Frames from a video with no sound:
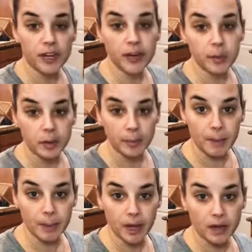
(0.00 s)
I put my
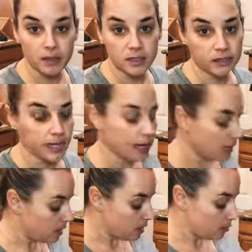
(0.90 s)
pot on saute,
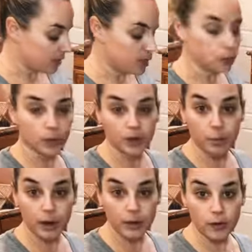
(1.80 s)
because we're gonna
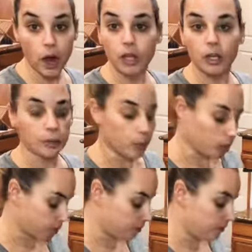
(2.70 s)
brown all our
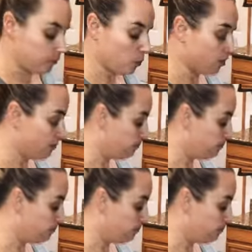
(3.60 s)
pork before.